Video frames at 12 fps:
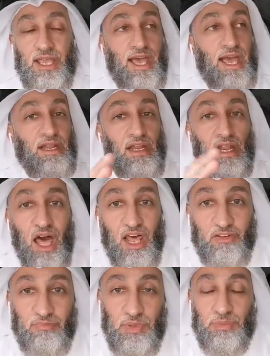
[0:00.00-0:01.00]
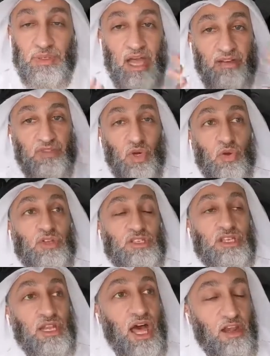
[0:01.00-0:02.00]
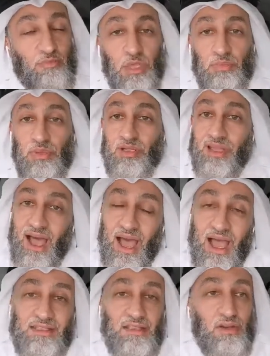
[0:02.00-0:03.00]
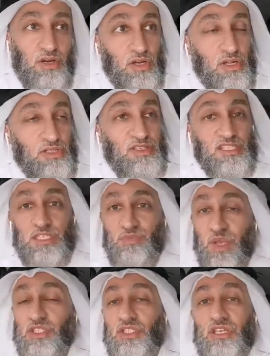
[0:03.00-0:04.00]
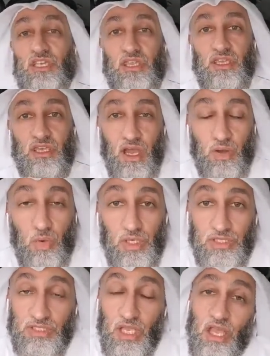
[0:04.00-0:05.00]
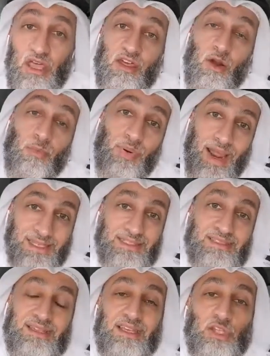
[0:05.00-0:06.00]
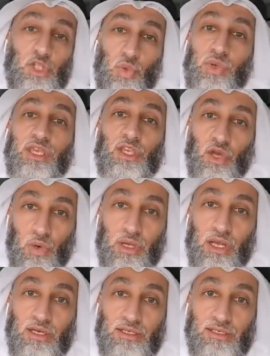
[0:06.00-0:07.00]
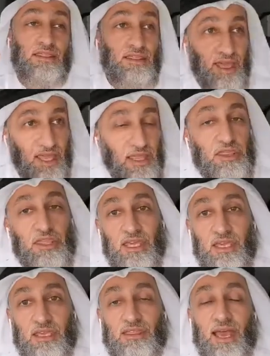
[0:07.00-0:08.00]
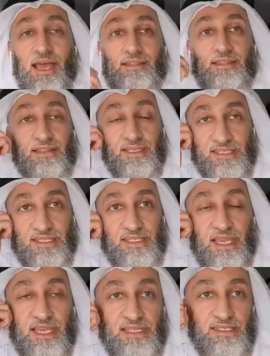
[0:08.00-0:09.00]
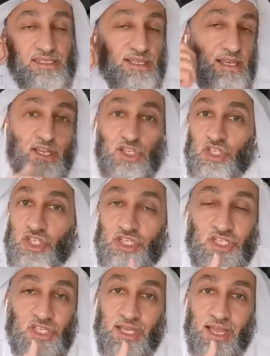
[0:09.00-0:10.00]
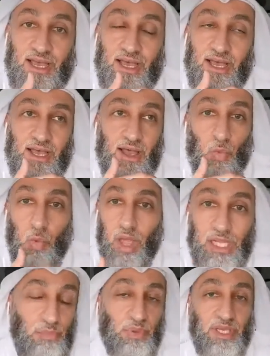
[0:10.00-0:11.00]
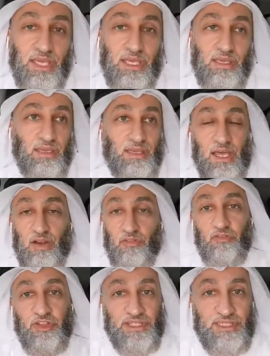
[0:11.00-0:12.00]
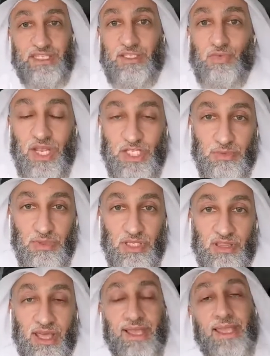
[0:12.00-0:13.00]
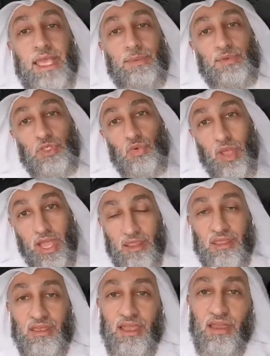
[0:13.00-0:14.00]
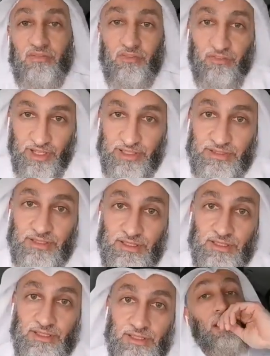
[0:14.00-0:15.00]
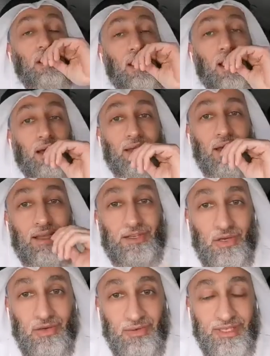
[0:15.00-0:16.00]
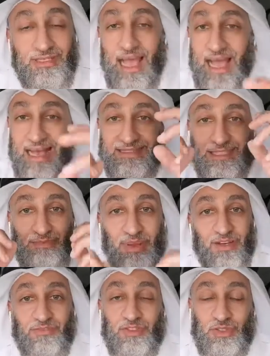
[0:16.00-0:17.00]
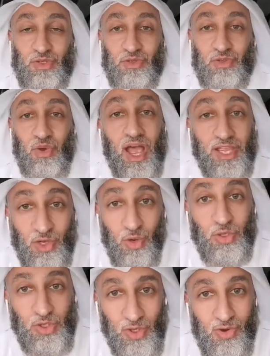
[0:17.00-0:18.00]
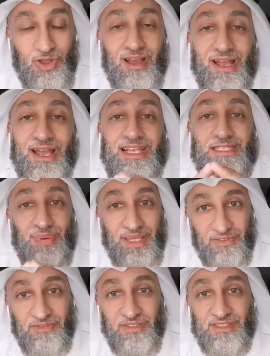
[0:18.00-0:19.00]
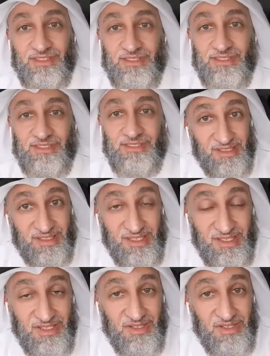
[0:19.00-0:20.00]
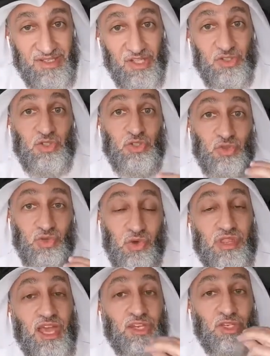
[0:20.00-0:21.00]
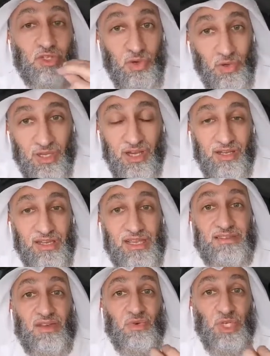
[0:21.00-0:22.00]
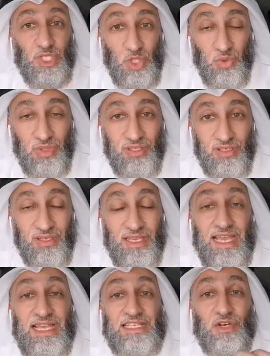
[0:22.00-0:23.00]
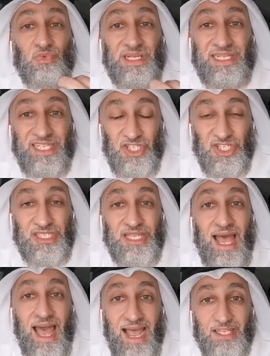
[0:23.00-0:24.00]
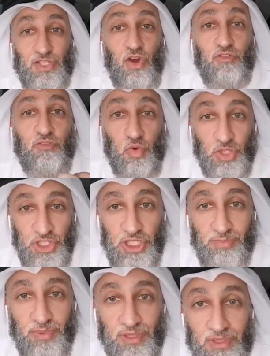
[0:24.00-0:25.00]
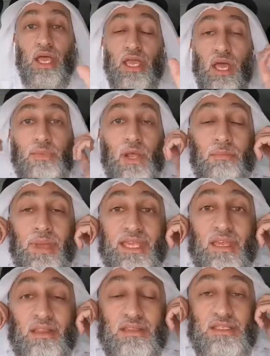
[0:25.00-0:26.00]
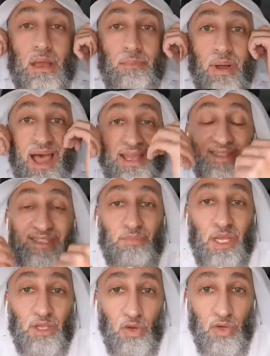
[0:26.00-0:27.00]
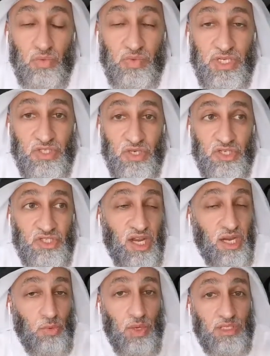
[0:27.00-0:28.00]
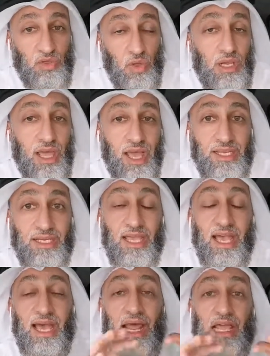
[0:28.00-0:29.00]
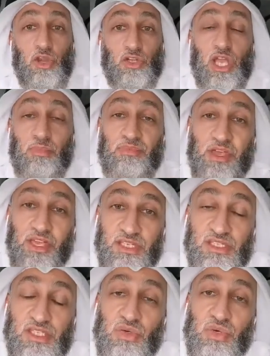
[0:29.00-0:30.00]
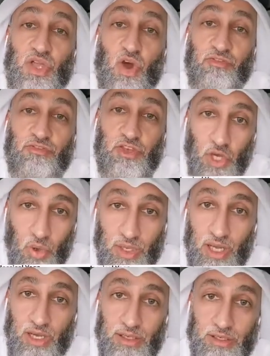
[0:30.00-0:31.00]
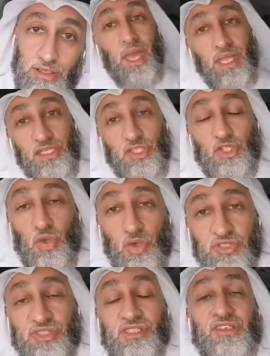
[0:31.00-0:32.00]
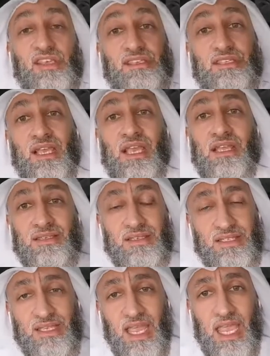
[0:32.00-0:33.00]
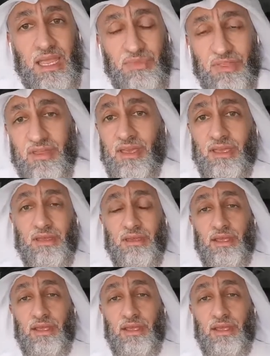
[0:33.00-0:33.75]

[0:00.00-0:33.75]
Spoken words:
And a lot of people, I've noticed a lot of people, guys and girls, and especially the young ones, they're practicing and doing yoga. And they think that this is just a well-being kind of fitness regimen that keeps you healthy and fit. Wallahi, I know it has its benefits on you. I know yoga has benefits. Brothers and sisters, did you know that yoga is a ritual, is a religious act of worship? Wallahi, I'm not making this up. I did my own research and I went online and I looked up the history of yoga. Many sources say the same thing.